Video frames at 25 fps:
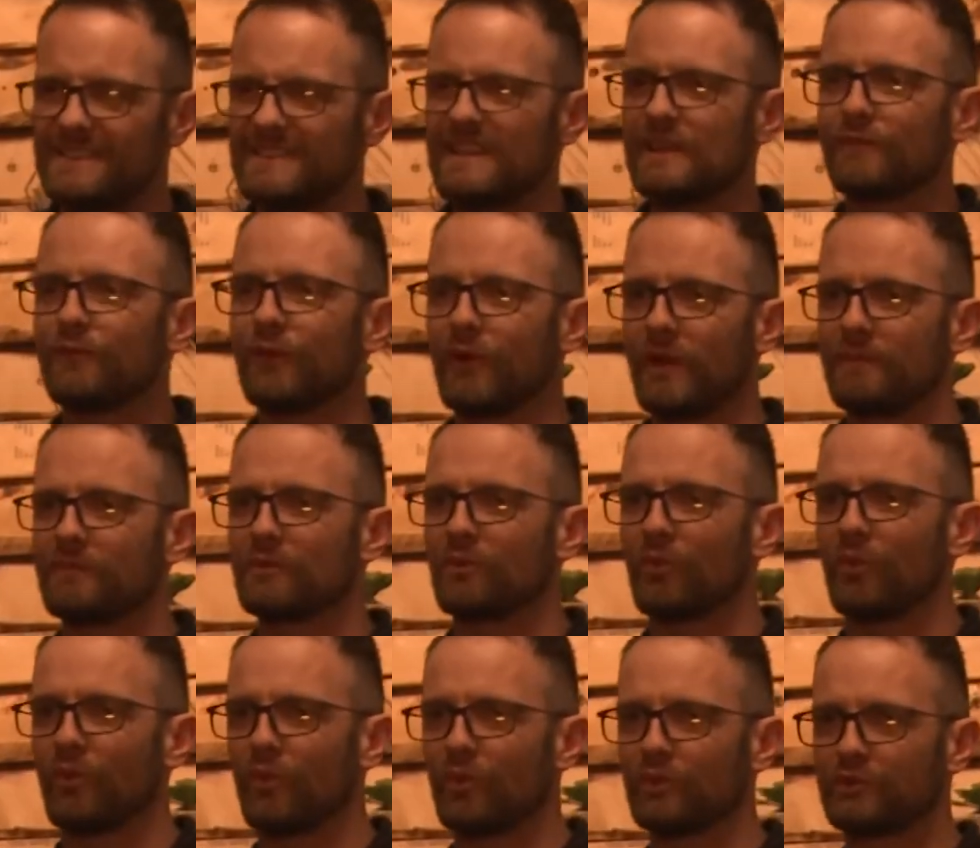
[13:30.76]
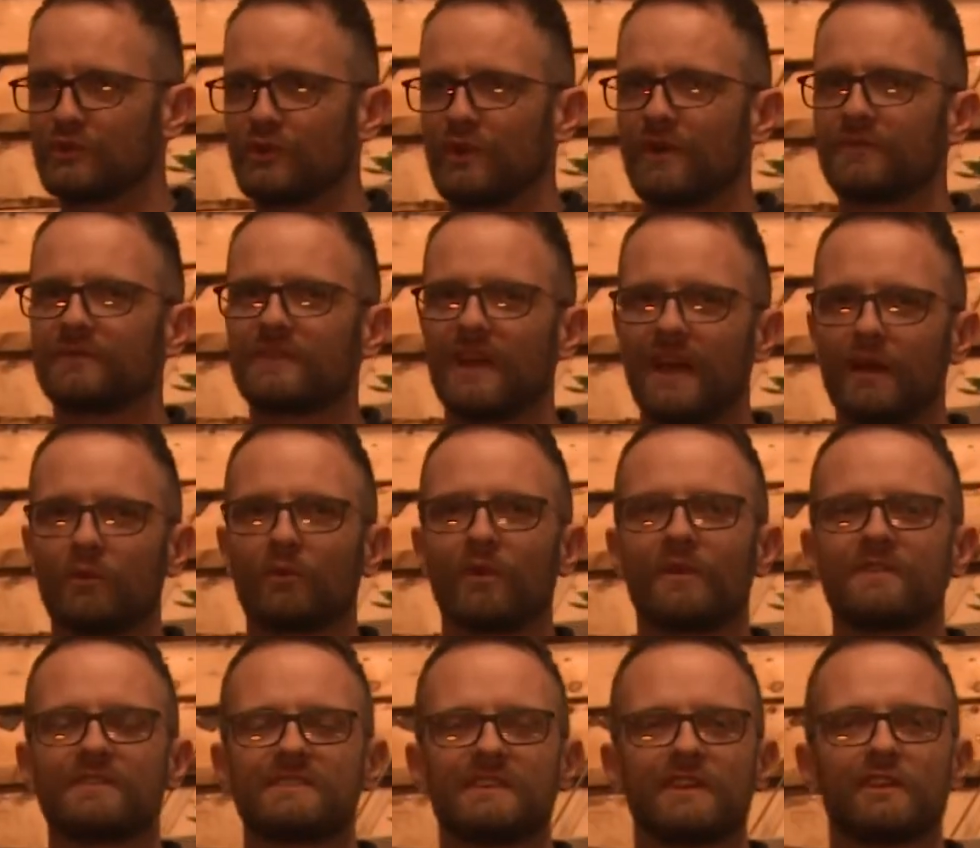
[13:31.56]
thing for him to have done would
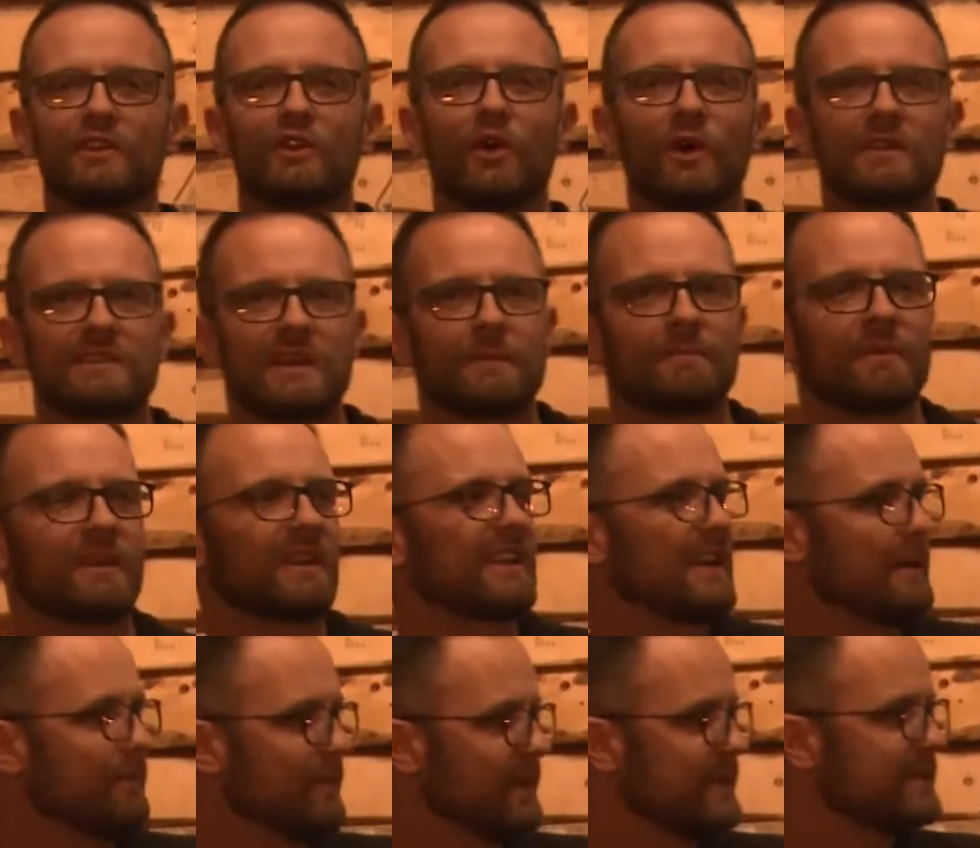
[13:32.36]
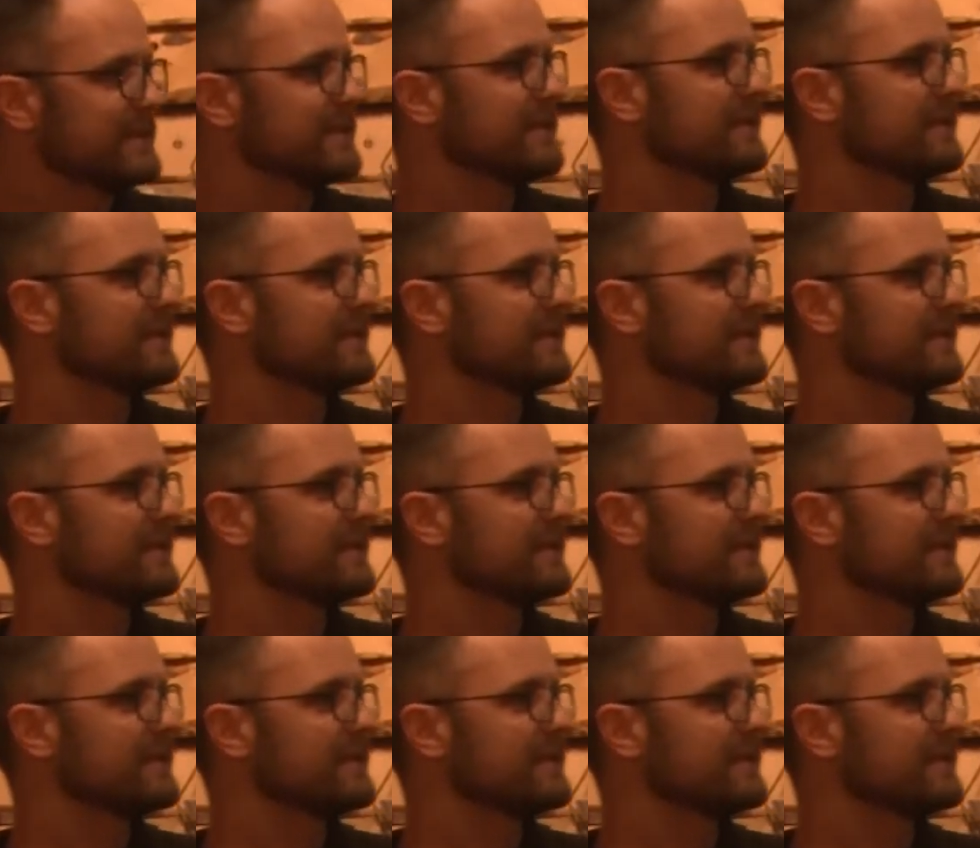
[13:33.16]
have said, you know what, I'm going to commit